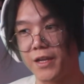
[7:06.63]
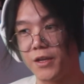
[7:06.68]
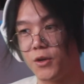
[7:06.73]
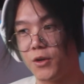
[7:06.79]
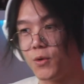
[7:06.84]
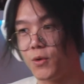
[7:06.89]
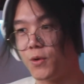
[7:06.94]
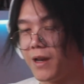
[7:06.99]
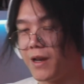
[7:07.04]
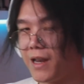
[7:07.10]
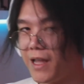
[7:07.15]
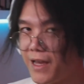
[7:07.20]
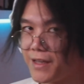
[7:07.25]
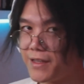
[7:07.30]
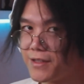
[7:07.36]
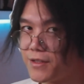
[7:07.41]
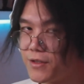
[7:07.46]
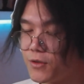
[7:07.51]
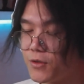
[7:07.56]
and your
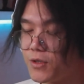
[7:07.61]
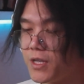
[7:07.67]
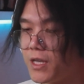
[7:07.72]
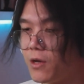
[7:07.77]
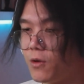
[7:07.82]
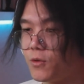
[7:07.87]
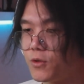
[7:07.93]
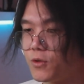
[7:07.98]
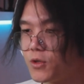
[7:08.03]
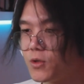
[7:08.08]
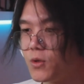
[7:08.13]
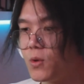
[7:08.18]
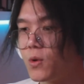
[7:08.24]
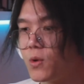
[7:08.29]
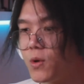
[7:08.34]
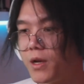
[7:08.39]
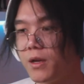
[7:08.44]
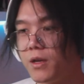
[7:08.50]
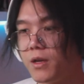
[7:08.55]
lights to tell your
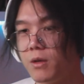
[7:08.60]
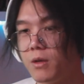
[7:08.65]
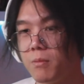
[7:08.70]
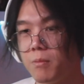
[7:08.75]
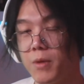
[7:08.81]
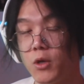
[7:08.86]
story,